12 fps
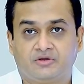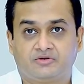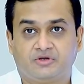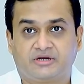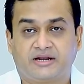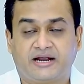
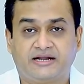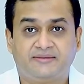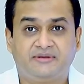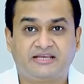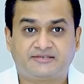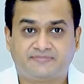So it can either
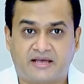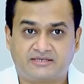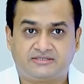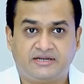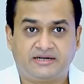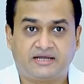be a
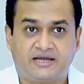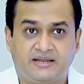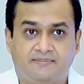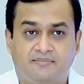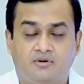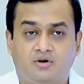spastic
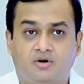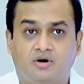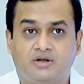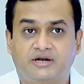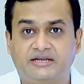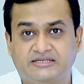type
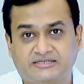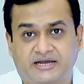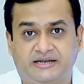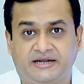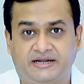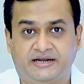or a
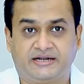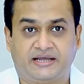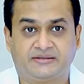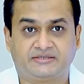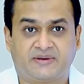dyskinetic type.